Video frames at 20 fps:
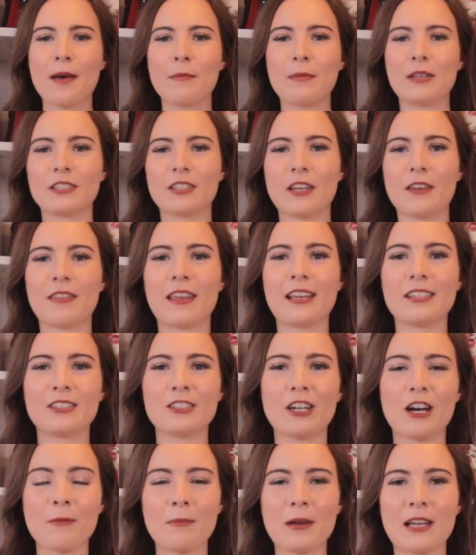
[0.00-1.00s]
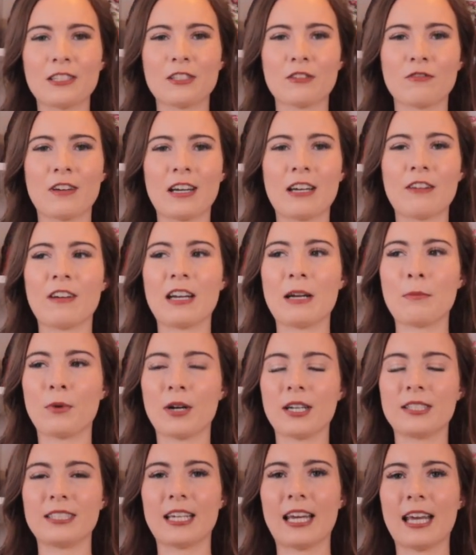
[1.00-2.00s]
So this top is really
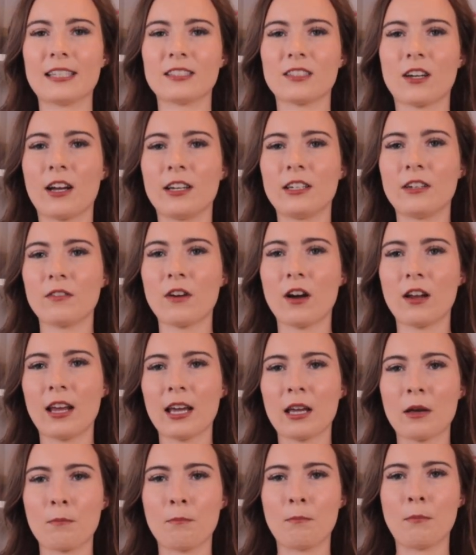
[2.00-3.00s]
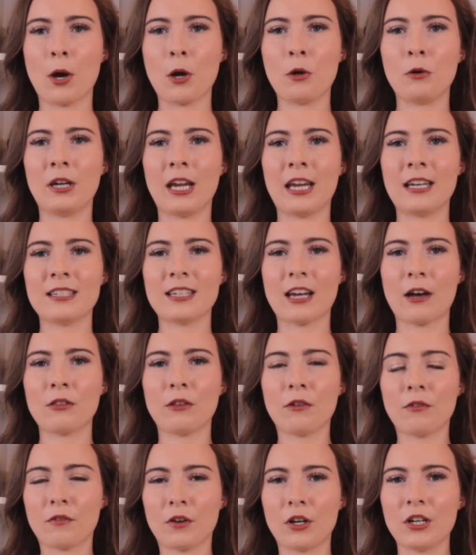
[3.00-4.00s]
pretty. It's kind of got like boning down
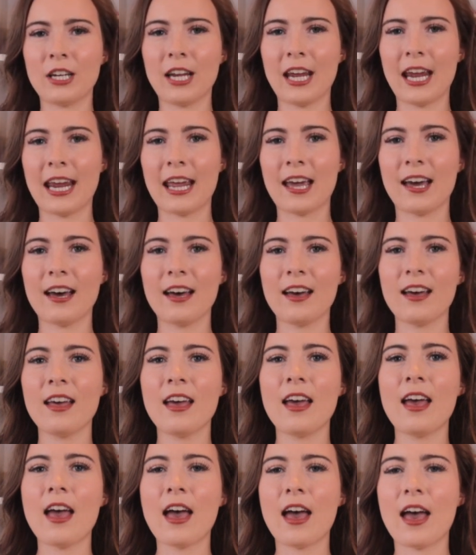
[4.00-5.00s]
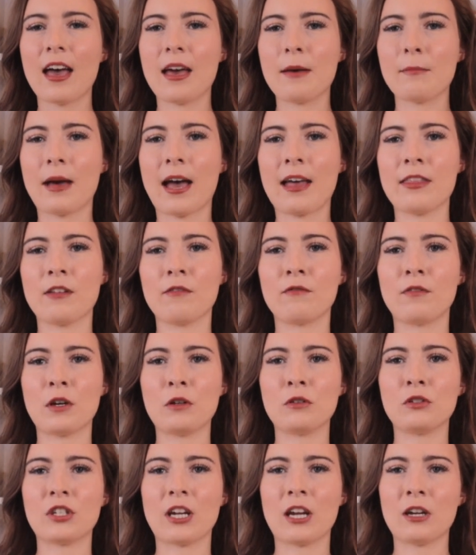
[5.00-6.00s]
the front here, and the
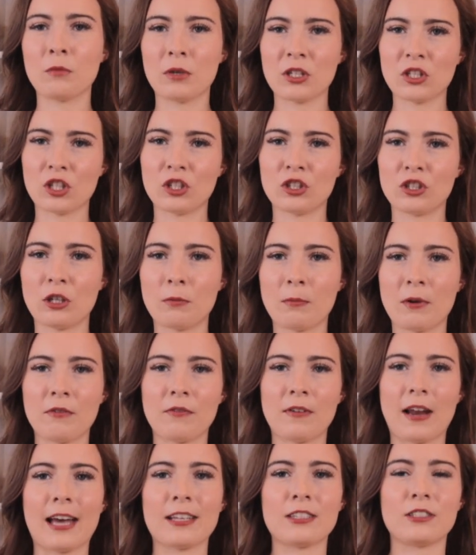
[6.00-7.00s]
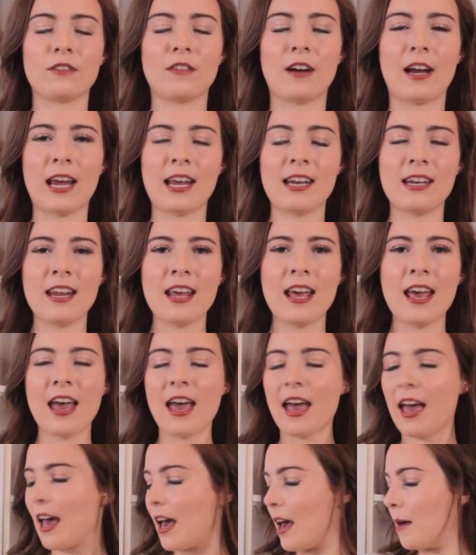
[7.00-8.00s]
ruching, which is super flattering.
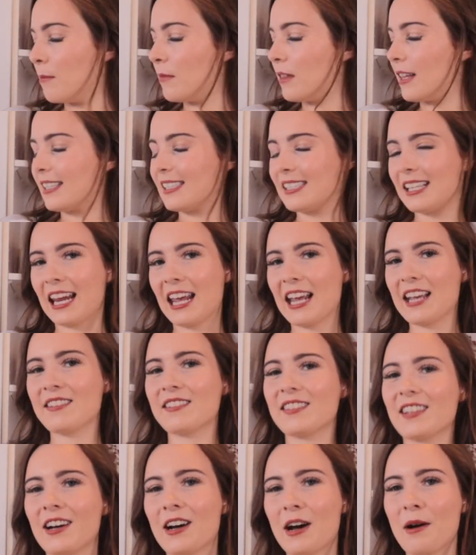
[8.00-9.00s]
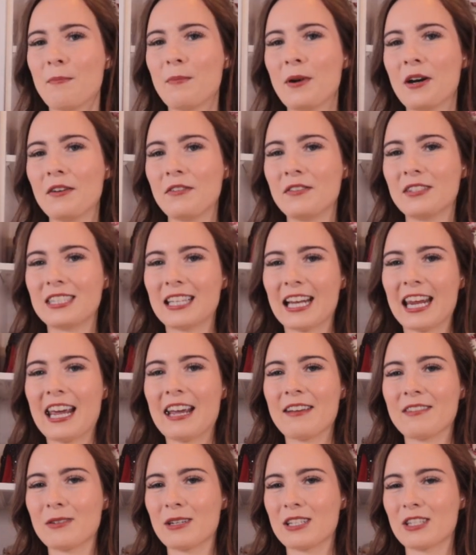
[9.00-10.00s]
The sleeves are puff
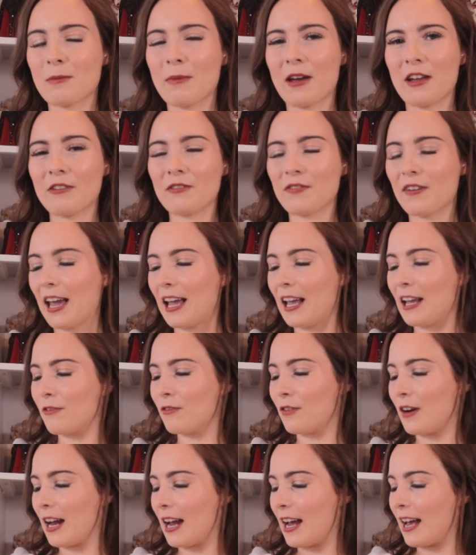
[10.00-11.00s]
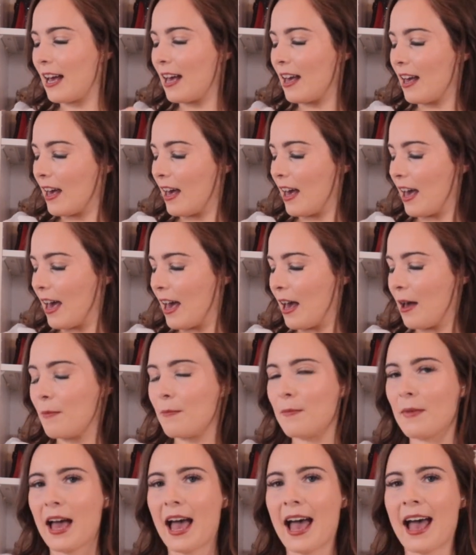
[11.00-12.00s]
sleeves, which are my favourite,
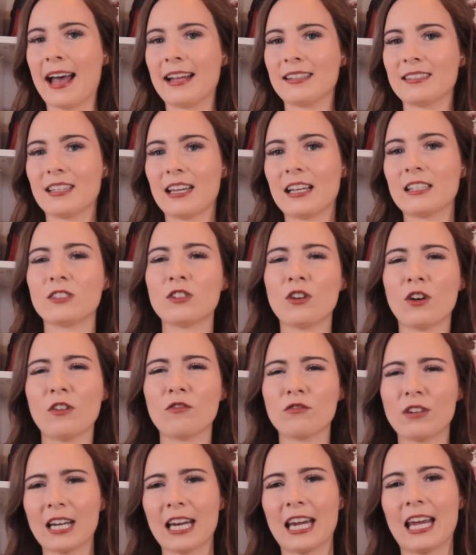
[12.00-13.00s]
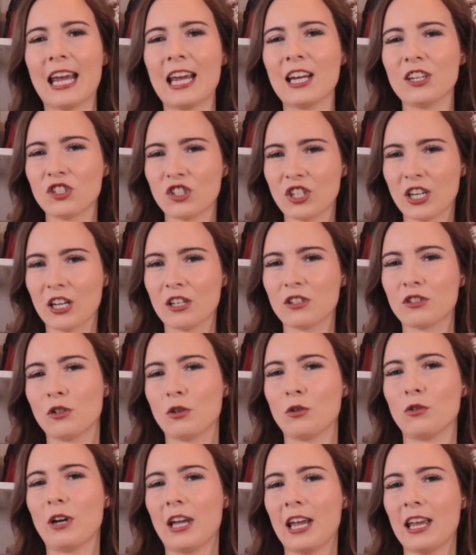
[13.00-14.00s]
and it's not really itchy at
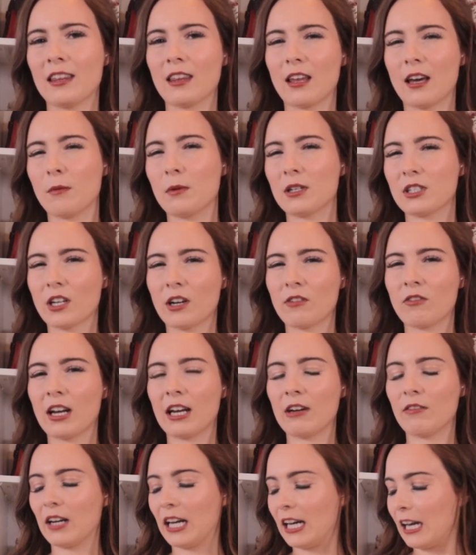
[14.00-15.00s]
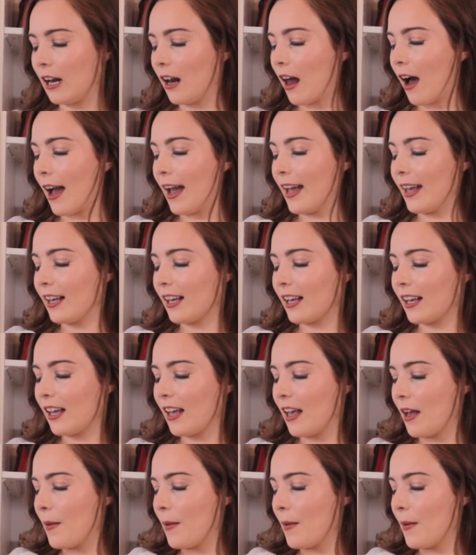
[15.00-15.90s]
all either, which I really like.